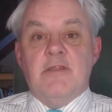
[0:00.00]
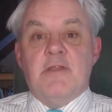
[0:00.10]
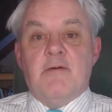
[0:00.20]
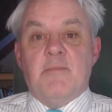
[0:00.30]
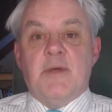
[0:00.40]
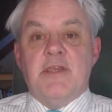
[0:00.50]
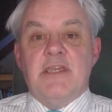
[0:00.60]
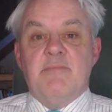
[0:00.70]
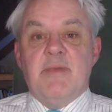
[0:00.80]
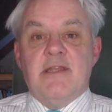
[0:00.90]
My
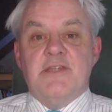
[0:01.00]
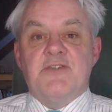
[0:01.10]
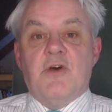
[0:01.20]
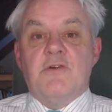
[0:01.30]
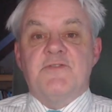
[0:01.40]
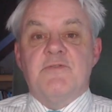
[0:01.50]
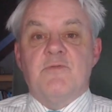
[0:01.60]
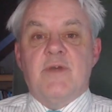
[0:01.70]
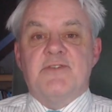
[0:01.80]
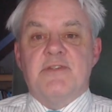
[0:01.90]
email is
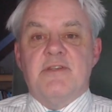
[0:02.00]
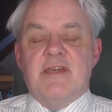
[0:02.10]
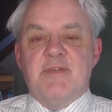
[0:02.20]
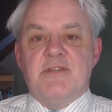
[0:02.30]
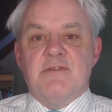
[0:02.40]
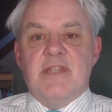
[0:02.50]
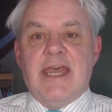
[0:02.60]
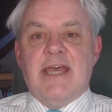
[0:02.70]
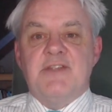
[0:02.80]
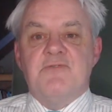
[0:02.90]

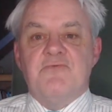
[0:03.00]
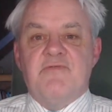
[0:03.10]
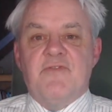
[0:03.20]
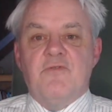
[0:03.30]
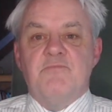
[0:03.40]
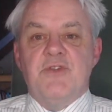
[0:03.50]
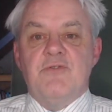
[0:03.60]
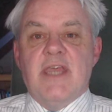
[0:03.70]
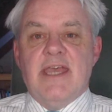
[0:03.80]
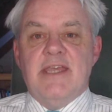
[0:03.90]

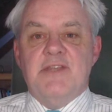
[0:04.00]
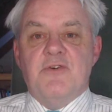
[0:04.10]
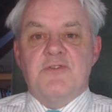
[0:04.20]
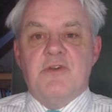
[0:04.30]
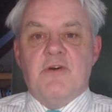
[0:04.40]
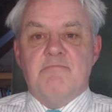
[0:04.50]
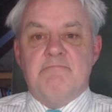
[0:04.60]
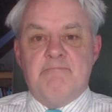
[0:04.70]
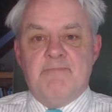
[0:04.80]
oxfordwestandabingdon@reformuk.com.